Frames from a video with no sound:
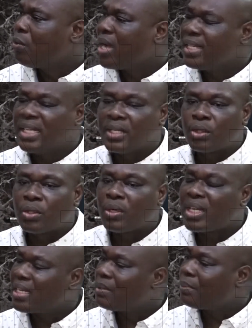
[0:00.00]
when they saw
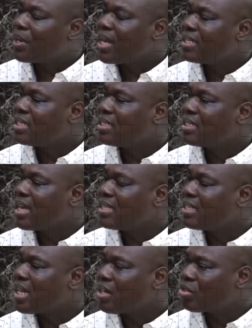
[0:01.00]
that the price is
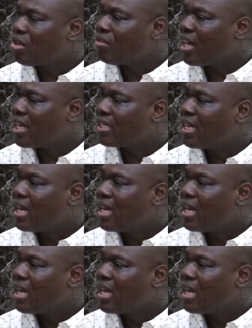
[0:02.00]
getting out of hand,